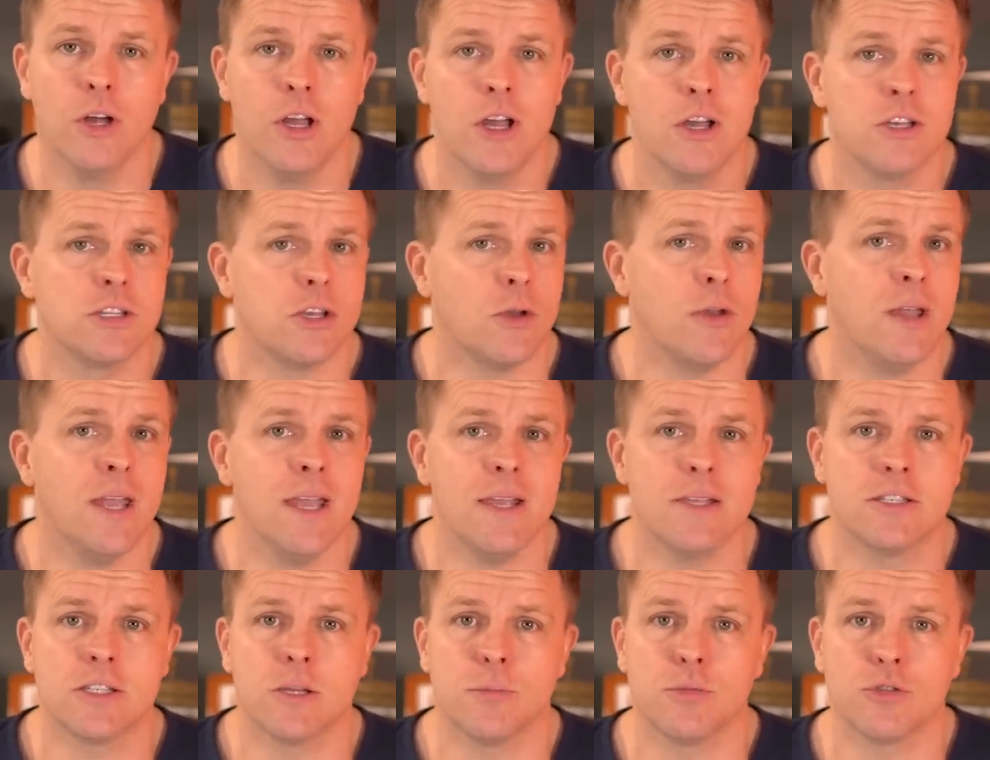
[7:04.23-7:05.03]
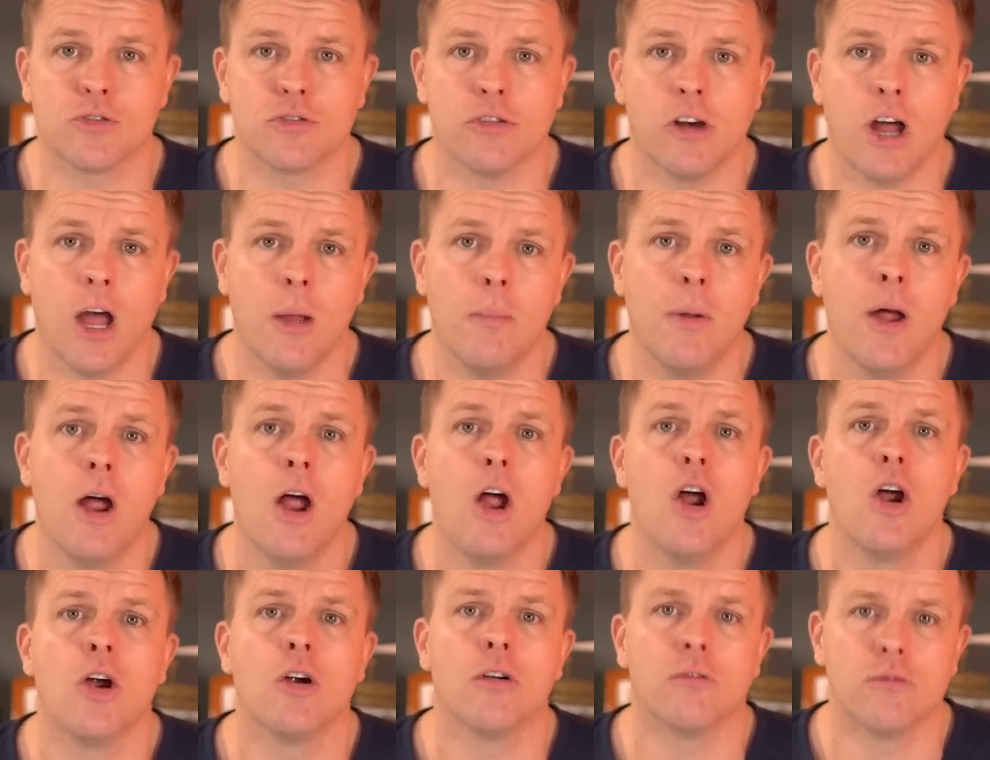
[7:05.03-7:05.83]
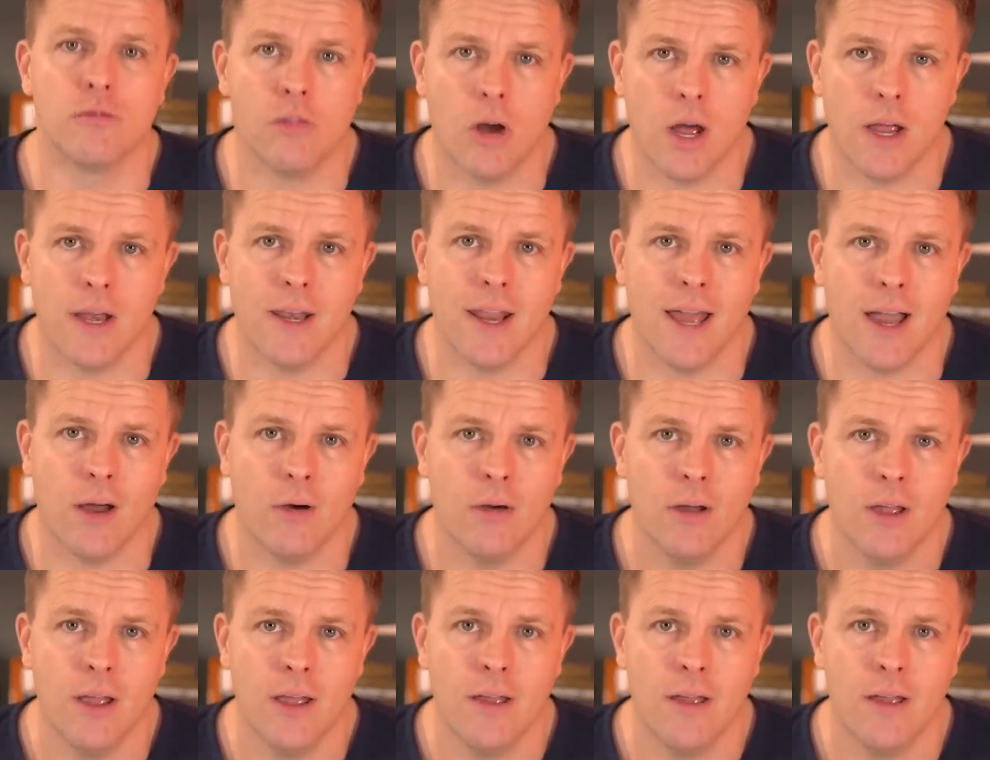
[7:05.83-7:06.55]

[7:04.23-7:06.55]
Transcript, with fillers: So hit subscribe right now